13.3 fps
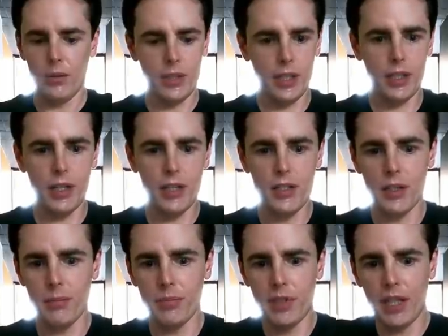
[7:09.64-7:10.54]
Okay, guys,
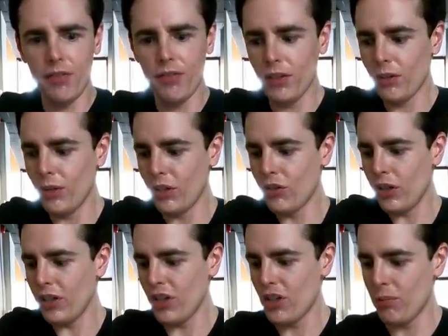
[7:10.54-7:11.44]
I'm definitely going to
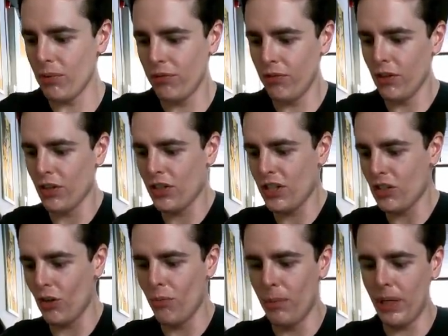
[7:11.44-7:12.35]
try this one first.
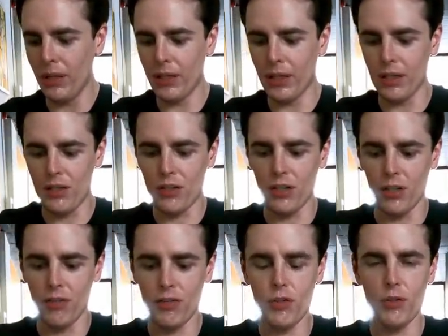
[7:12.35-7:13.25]
It's all melting and
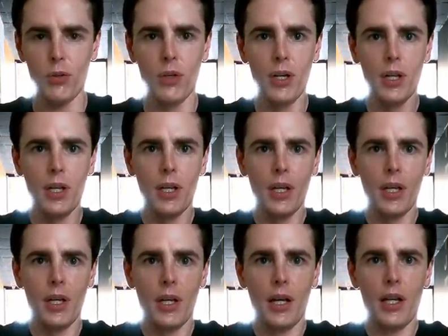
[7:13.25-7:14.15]
stuff. So,
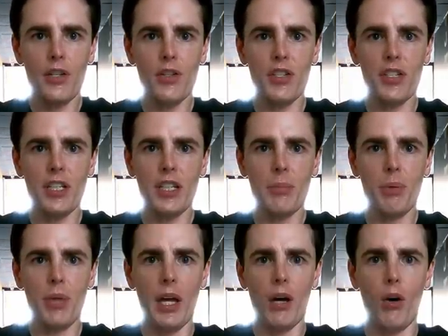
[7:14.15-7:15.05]
as you've seen, he
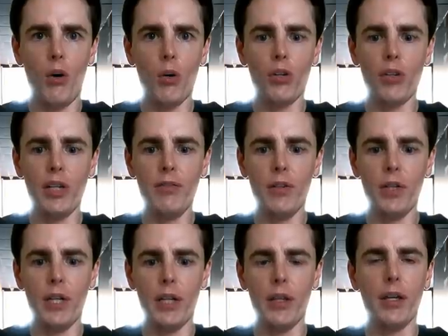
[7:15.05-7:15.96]
put that hot gravy
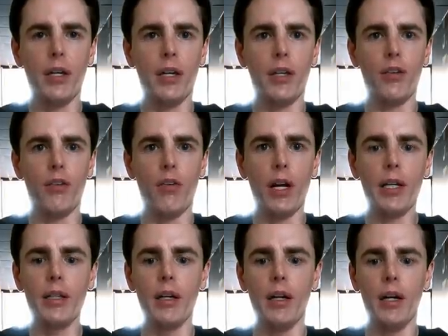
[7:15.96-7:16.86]
on it, the
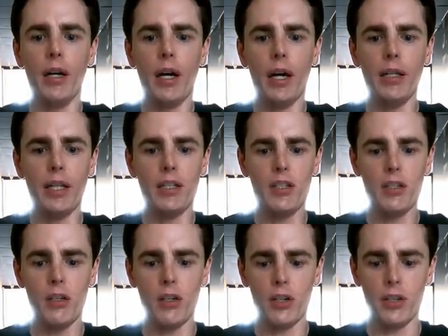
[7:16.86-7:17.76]
ragada, and then
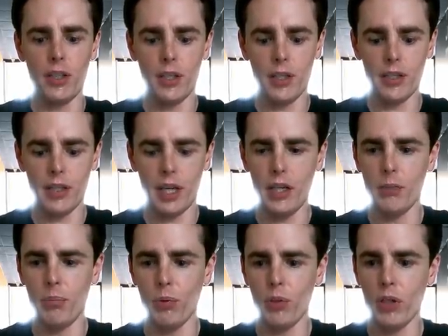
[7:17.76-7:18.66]
stuck the
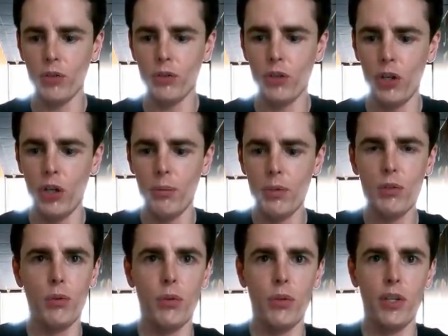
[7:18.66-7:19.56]
dahi puri on top.
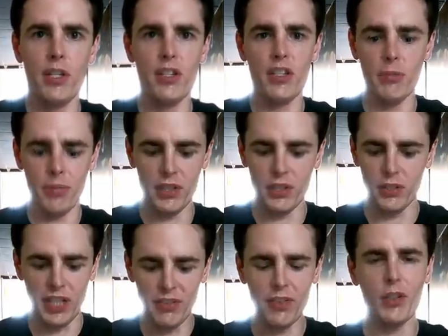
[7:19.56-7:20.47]
So, this is something you
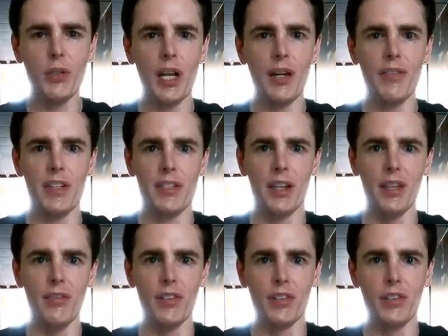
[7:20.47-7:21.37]
definitely couldn't have this
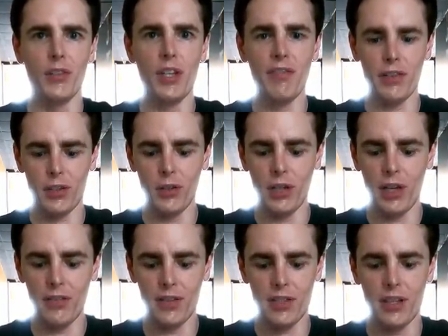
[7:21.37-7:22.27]
delivered. You definitely couldn't
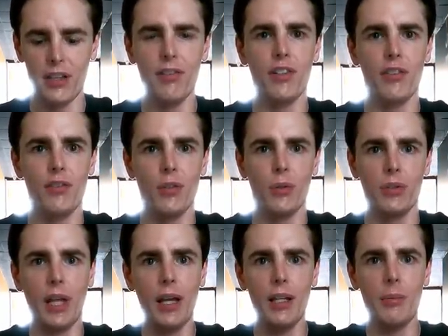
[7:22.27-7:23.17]
have this delivered
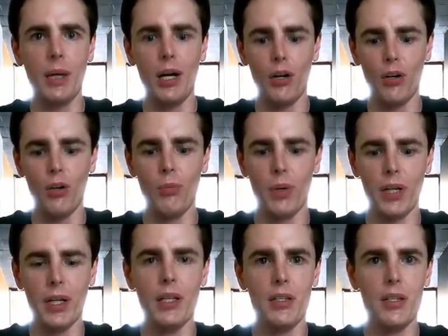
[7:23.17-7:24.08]
through Talabat or Uber
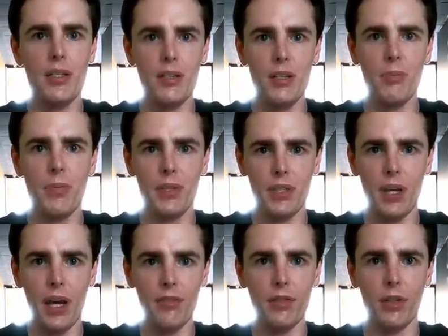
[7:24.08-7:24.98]
Eats. This is something you
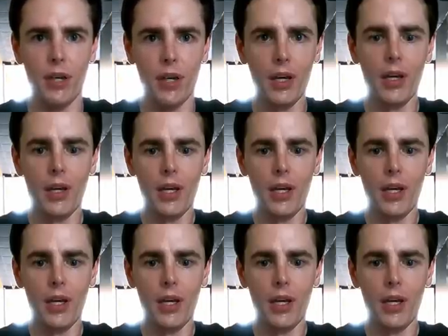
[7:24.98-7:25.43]
have to